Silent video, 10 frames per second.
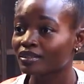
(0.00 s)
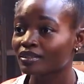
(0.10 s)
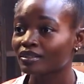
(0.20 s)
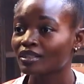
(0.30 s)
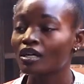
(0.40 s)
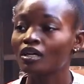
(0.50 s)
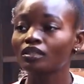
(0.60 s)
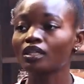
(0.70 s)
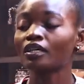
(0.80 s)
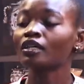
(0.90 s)
most of
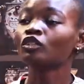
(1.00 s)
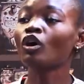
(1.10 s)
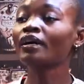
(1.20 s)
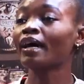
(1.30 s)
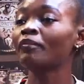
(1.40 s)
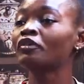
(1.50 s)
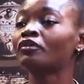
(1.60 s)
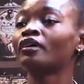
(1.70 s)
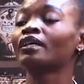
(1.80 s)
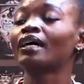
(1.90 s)
these.
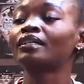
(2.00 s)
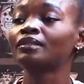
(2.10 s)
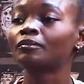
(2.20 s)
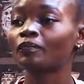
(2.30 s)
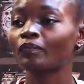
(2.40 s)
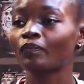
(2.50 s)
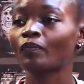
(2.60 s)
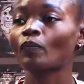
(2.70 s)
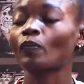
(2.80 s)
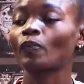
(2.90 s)
Wait, Esther. Most of
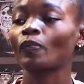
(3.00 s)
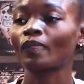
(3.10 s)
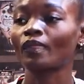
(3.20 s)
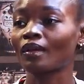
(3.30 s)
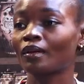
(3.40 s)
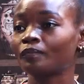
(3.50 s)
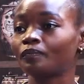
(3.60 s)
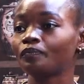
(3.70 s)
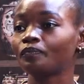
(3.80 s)
these women, you know,